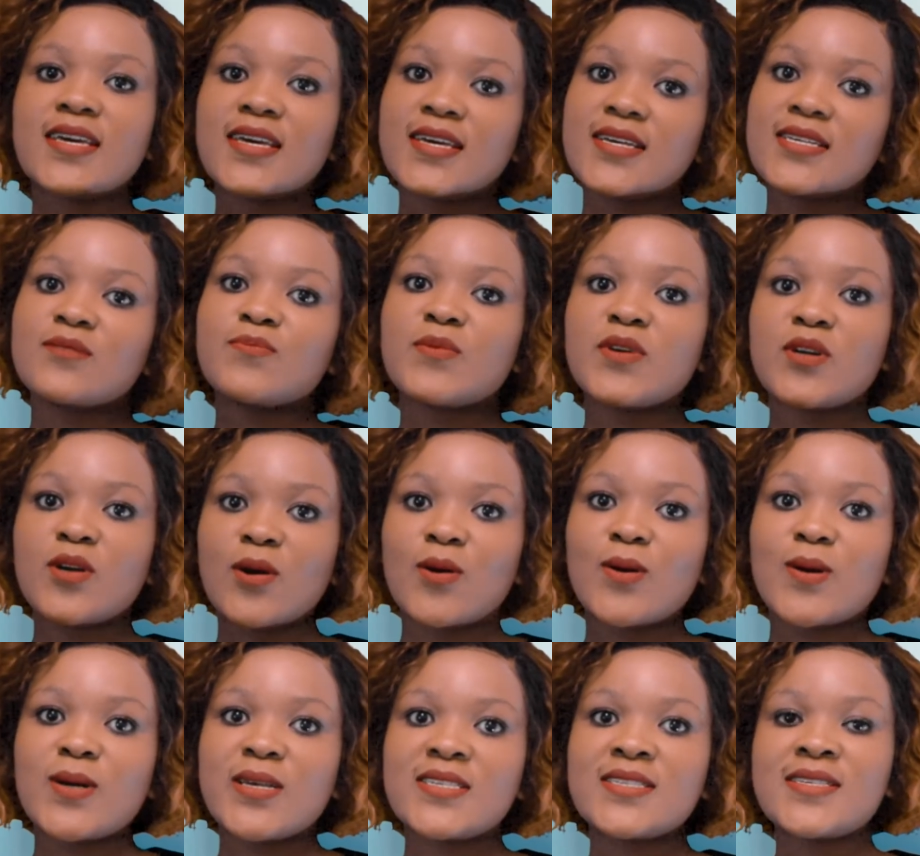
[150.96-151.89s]
is
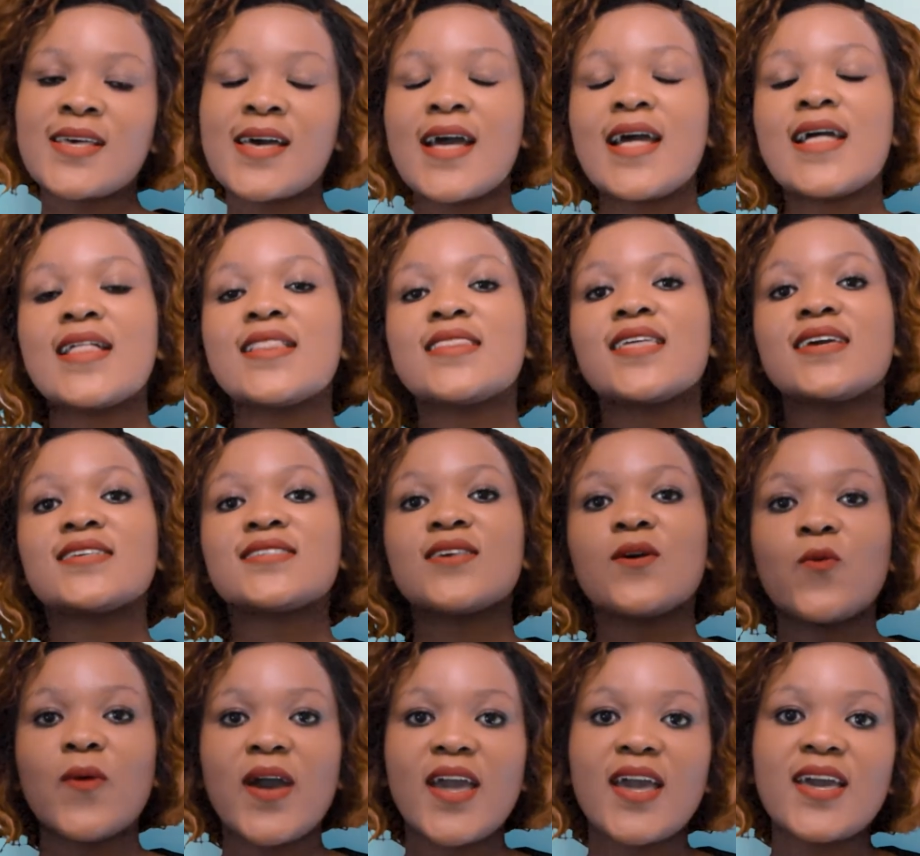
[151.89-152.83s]
because there's a
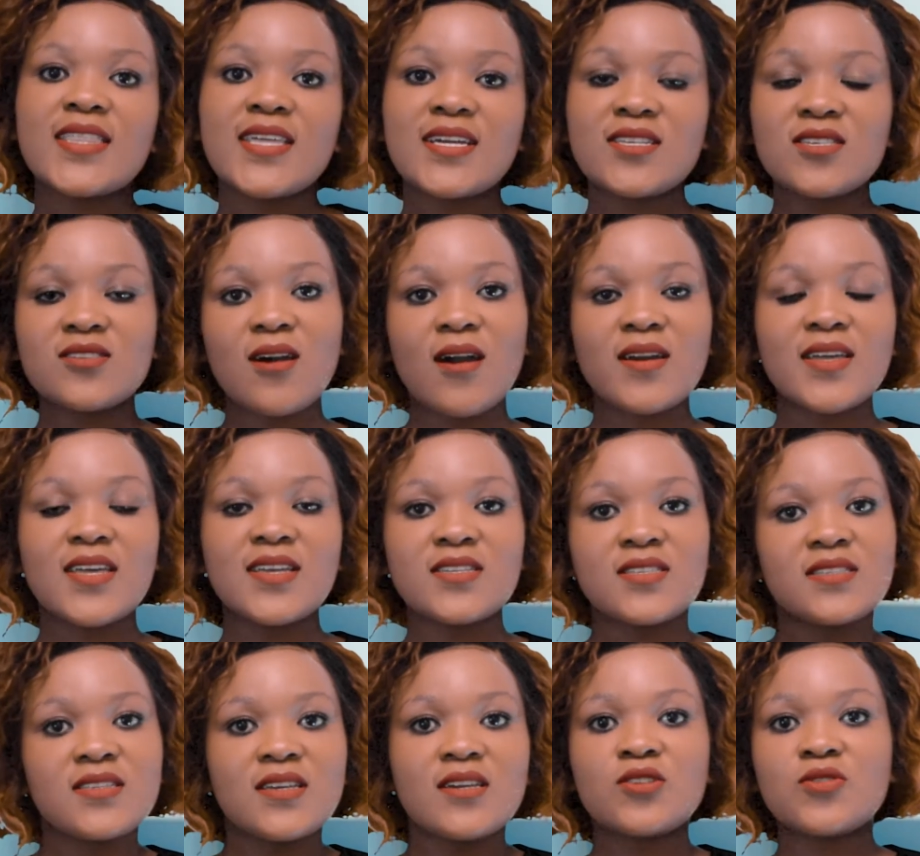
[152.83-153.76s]
way that stockings
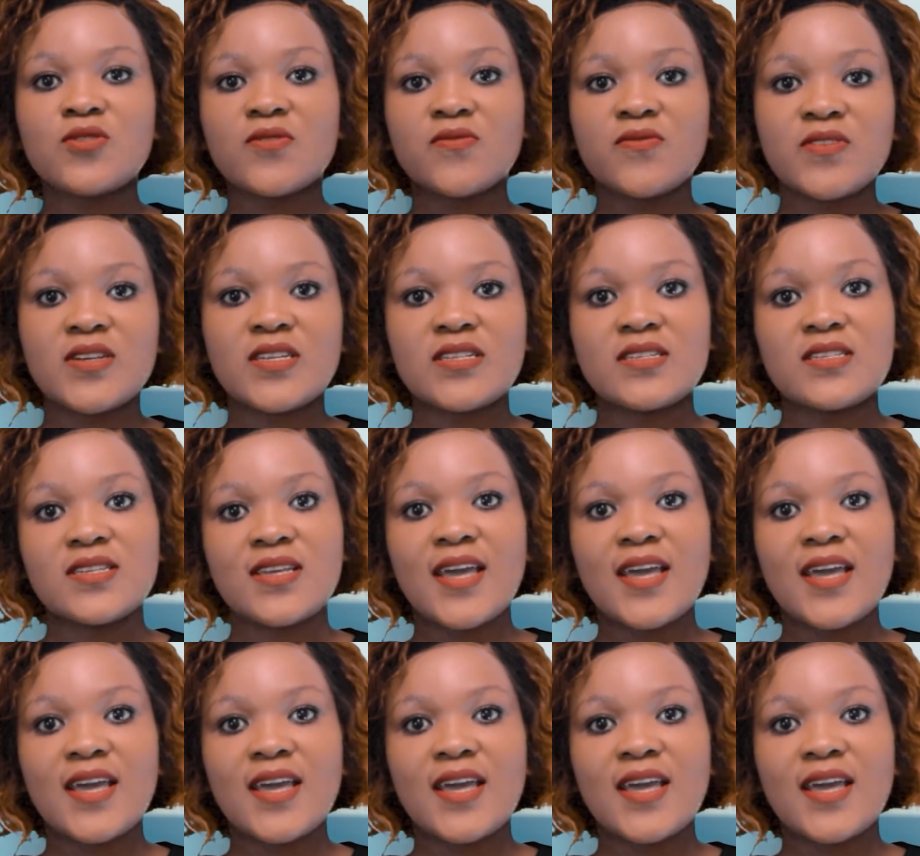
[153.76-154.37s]
need to fit,